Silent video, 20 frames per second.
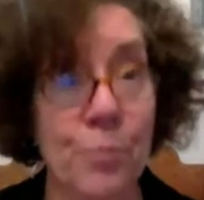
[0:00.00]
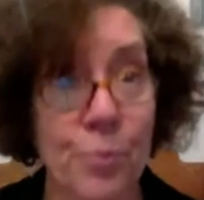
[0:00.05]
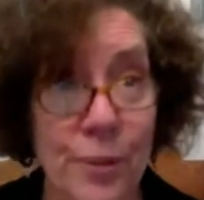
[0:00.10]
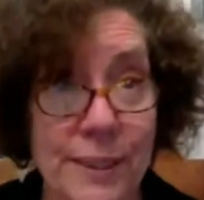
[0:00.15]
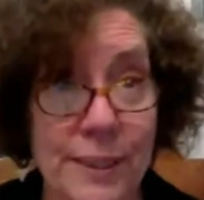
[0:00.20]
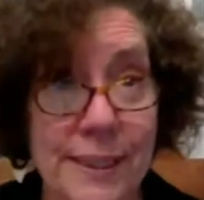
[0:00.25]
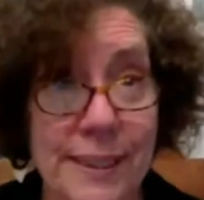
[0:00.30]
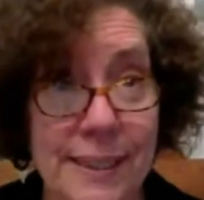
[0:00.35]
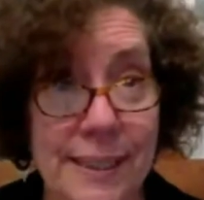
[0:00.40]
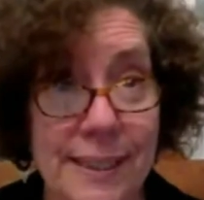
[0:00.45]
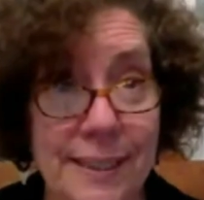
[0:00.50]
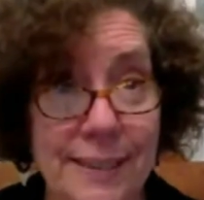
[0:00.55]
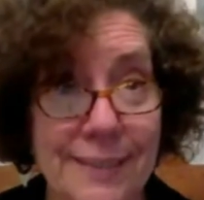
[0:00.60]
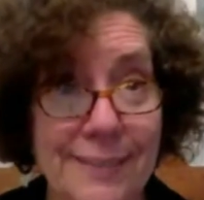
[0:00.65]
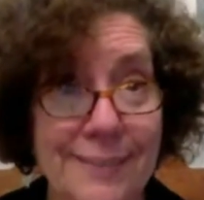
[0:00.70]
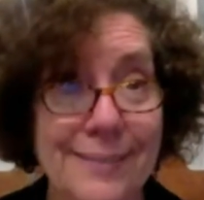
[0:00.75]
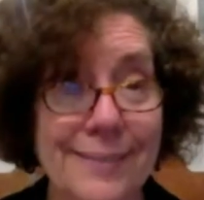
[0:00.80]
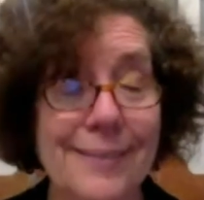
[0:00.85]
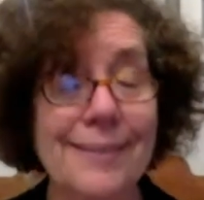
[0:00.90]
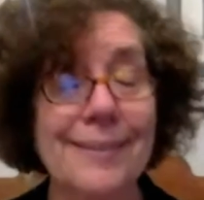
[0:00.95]

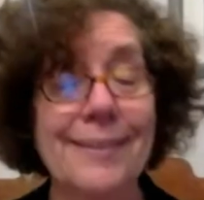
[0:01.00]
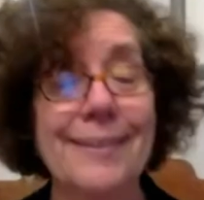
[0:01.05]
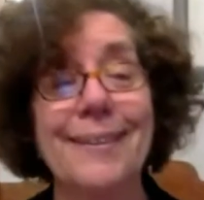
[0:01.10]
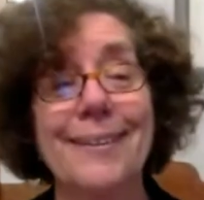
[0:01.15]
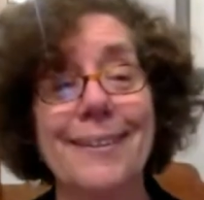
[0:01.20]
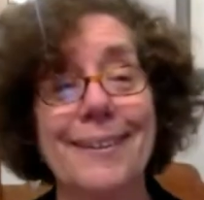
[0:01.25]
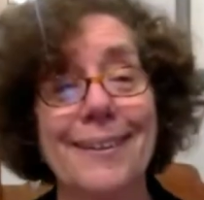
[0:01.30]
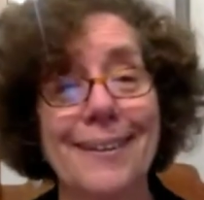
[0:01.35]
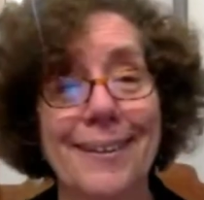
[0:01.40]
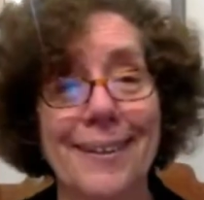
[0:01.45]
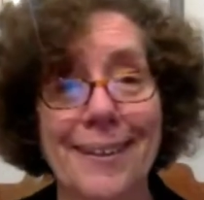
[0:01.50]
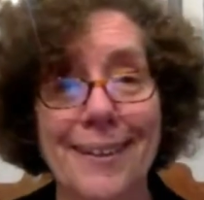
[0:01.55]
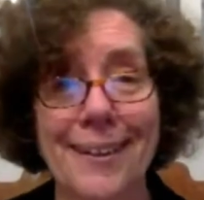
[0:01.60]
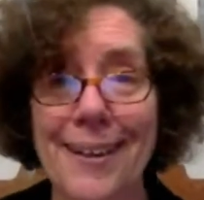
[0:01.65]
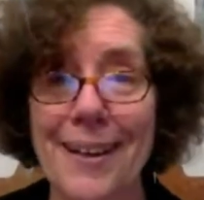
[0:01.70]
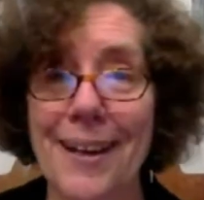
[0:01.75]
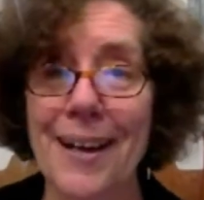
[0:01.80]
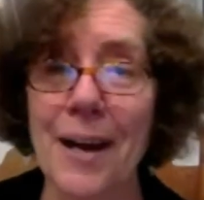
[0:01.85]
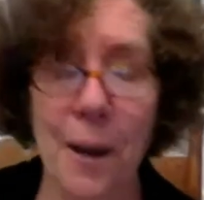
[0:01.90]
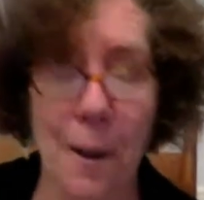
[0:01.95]
Princeton
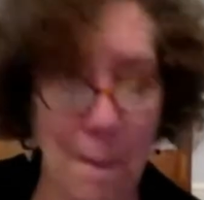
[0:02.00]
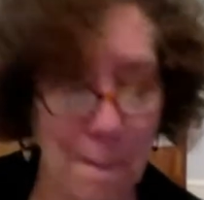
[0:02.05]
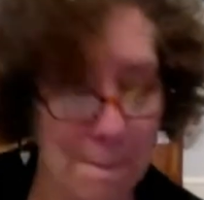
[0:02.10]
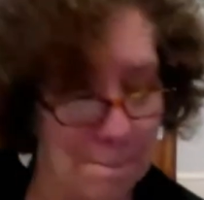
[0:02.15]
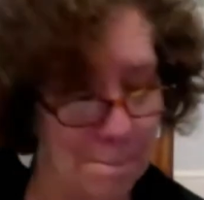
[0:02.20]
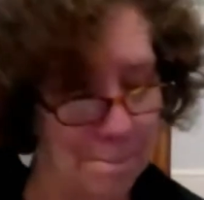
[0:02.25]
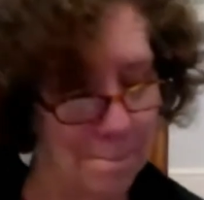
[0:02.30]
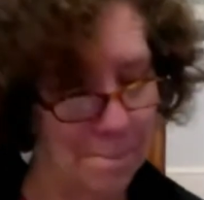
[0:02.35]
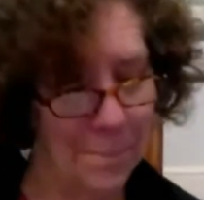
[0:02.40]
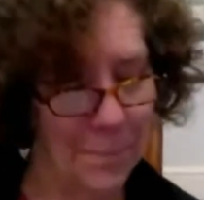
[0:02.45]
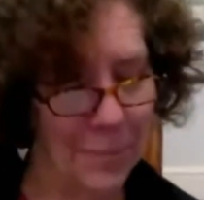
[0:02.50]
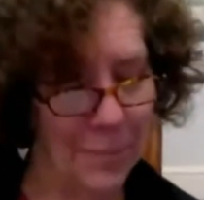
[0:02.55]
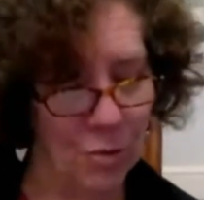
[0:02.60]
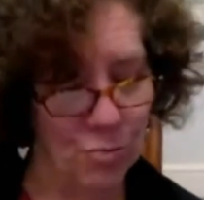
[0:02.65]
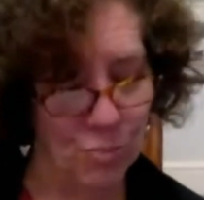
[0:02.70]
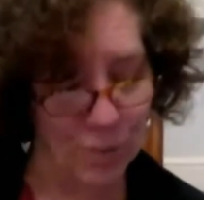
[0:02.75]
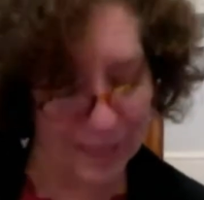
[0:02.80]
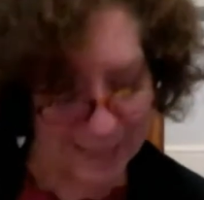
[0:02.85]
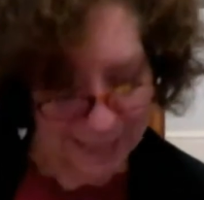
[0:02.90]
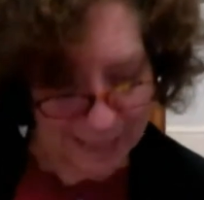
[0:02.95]
um,
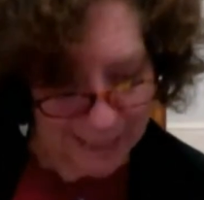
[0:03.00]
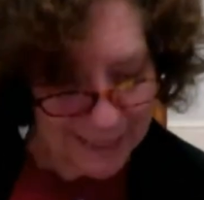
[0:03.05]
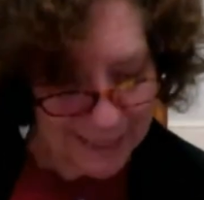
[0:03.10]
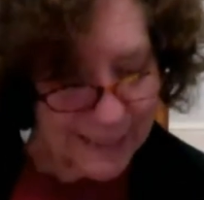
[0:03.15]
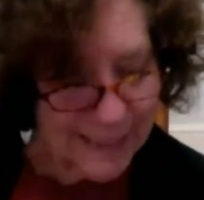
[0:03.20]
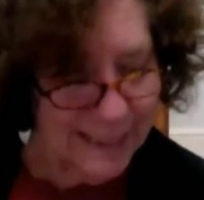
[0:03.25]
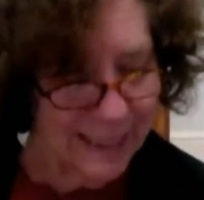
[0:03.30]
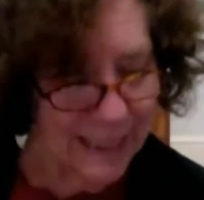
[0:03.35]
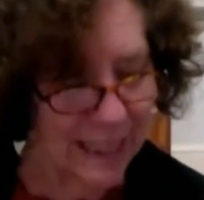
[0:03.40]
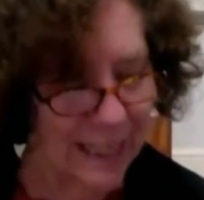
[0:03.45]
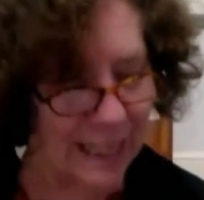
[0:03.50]
resident,